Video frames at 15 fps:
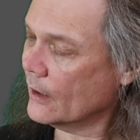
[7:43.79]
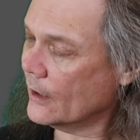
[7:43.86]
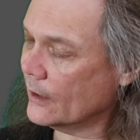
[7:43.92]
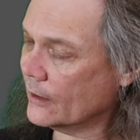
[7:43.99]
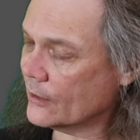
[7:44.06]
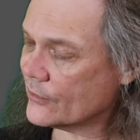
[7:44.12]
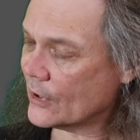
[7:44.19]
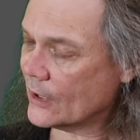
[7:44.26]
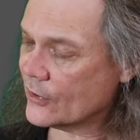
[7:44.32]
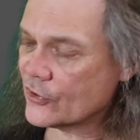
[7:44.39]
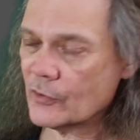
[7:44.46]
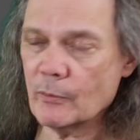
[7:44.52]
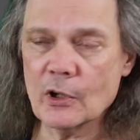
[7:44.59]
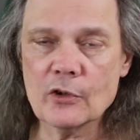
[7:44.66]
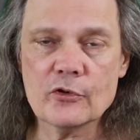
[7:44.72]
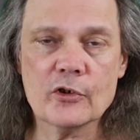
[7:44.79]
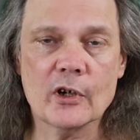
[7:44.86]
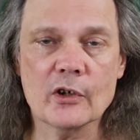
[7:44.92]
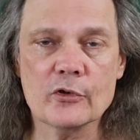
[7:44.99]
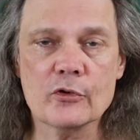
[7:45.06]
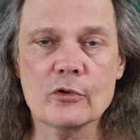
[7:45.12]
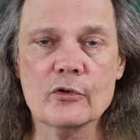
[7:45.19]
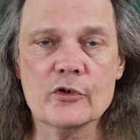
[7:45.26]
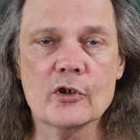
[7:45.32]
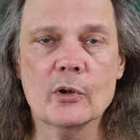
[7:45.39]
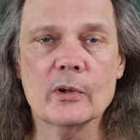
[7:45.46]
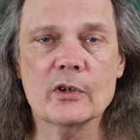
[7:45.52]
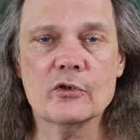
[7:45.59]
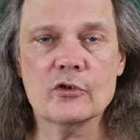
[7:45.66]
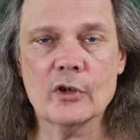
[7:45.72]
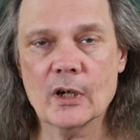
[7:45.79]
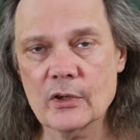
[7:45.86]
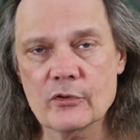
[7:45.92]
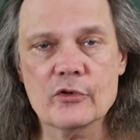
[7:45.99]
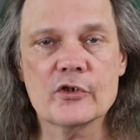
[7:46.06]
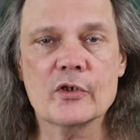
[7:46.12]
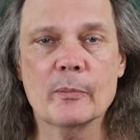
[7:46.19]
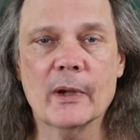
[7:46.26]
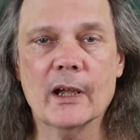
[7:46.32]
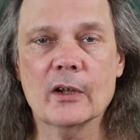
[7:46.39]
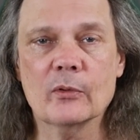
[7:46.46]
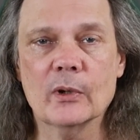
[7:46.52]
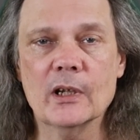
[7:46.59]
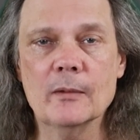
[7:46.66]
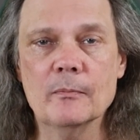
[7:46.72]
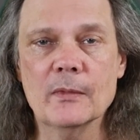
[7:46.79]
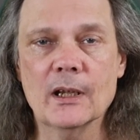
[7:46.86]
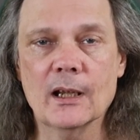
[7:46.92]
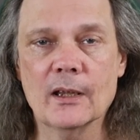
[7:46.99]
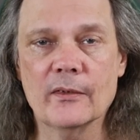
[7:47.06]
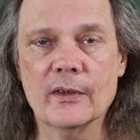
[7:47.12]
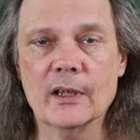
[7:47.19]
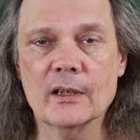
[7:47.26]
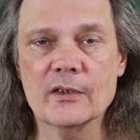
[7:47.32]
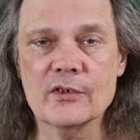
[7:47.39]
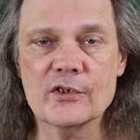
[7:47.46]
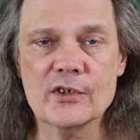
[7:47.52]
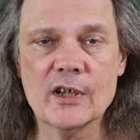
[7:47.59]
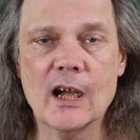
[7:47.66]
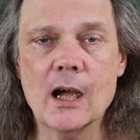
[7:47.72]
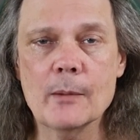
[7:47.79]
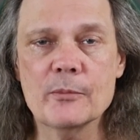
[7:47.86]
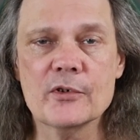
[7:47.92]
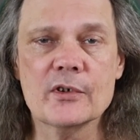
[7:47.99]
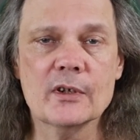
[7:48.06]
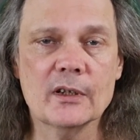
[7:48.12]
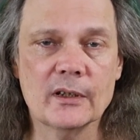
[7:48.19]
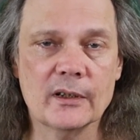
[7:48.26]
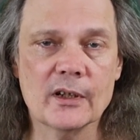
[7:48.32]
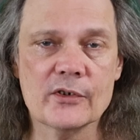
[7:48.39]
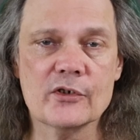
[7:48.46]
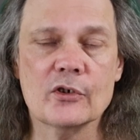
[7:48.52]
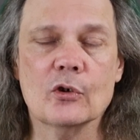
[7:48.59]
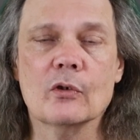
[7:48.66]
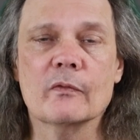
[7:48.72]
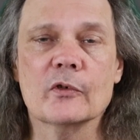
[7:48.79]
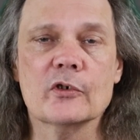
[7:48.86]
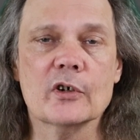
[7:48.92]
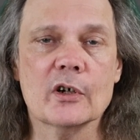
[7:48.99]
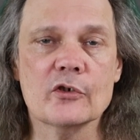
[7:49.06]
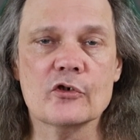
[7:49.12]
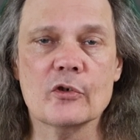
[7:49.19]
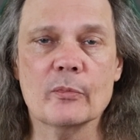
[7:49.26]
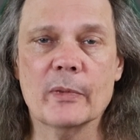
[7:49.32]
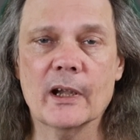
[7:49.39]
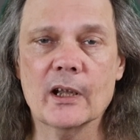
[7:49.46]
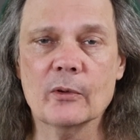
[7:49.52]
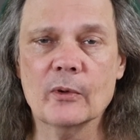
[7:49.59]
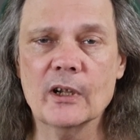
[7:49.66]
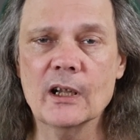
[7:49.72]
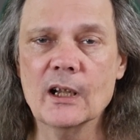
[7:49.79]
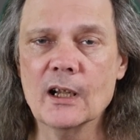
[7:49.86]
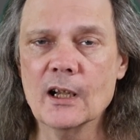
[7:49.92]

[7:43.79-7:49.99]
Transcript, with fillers: It is a smart charger, so it charges the battery and then stops, doesn't overcharge the battery,